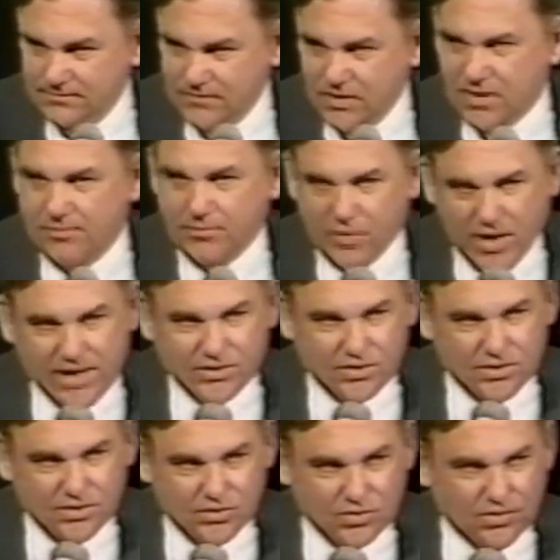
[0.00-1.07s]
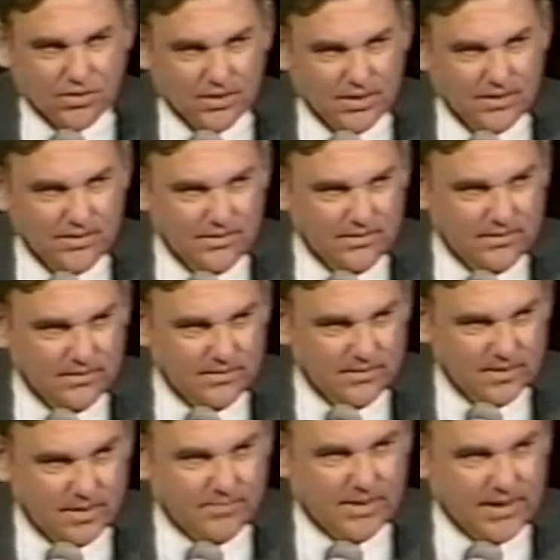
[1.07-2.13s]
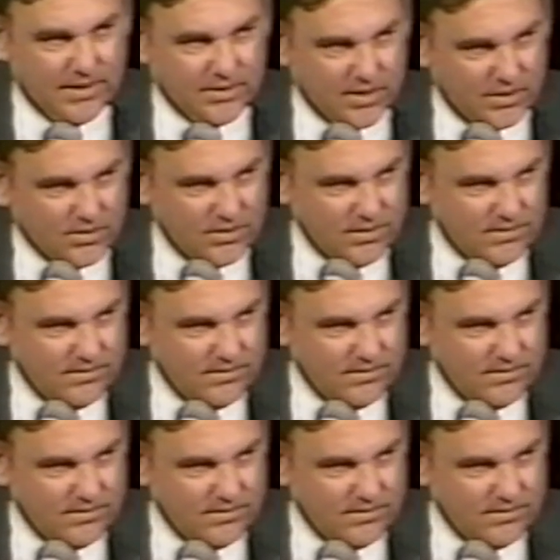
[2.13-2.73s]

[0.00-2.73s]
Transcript: the press destroy a politician.